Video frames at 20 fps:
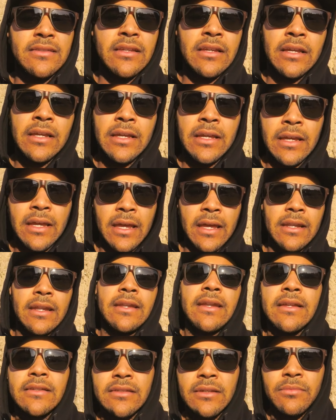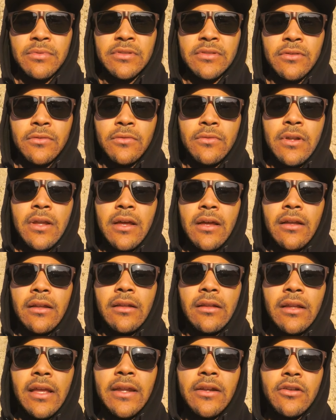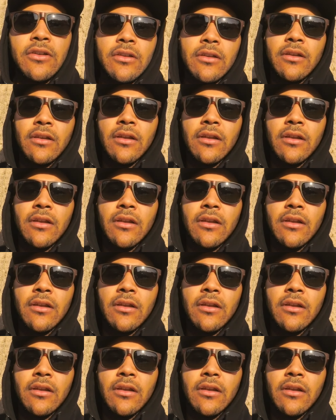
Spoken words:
in the next episode. Later.